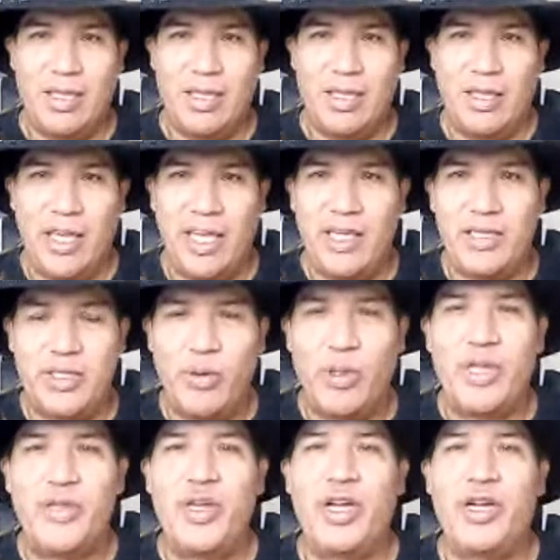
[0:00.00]
He is only
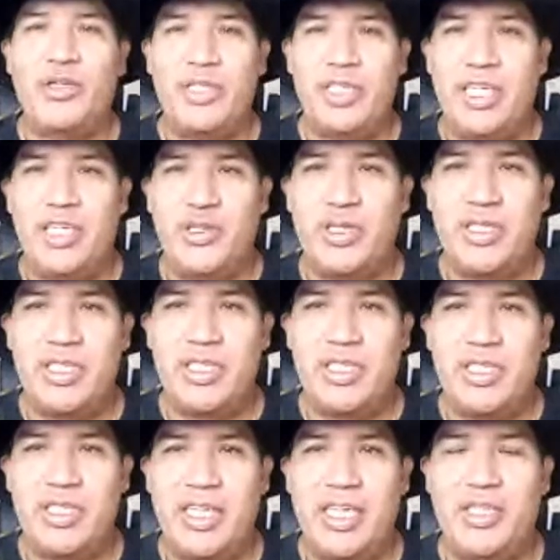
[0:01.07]
there to get your
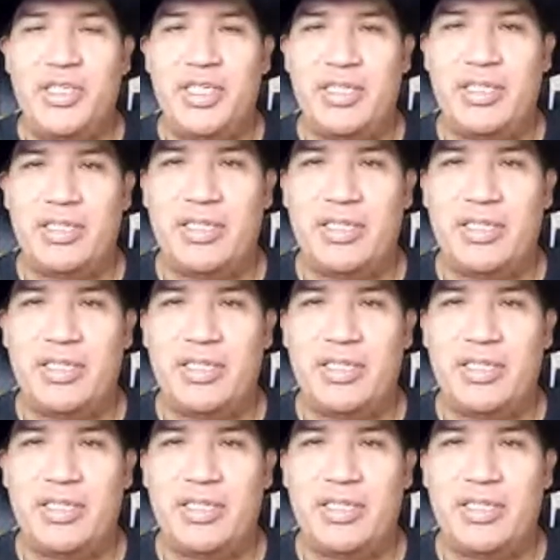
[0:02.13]
attention.